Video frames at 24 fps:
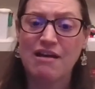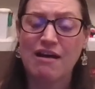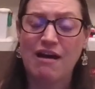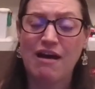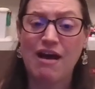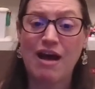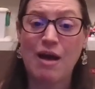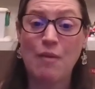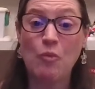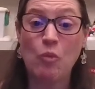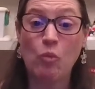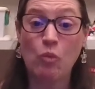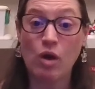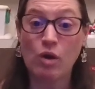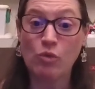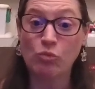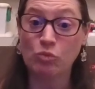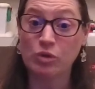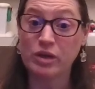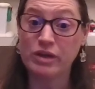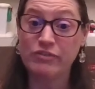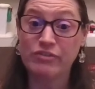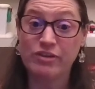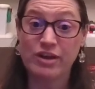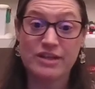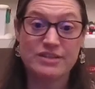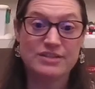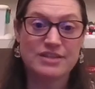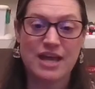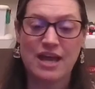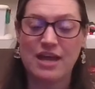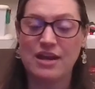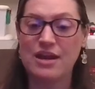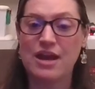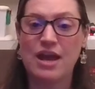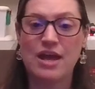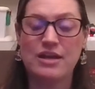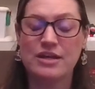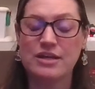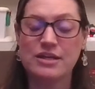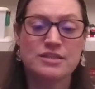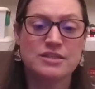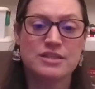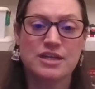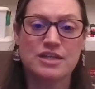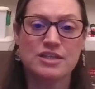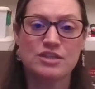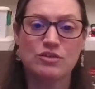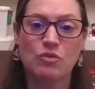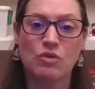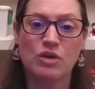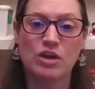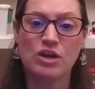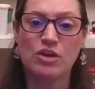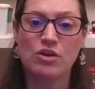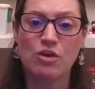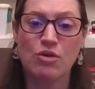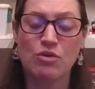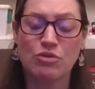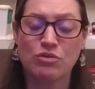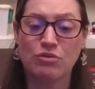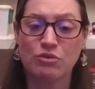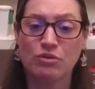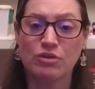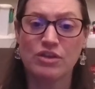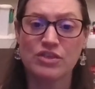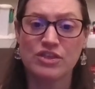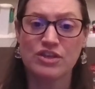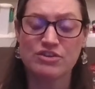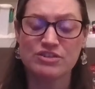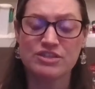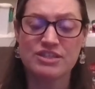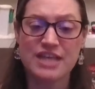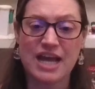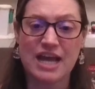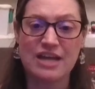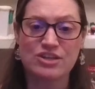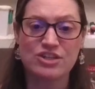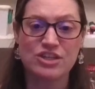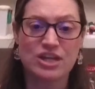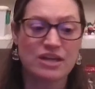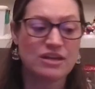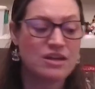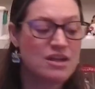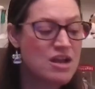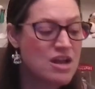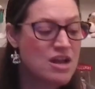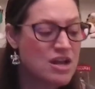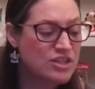want refunds and doesn't want to go through in their session.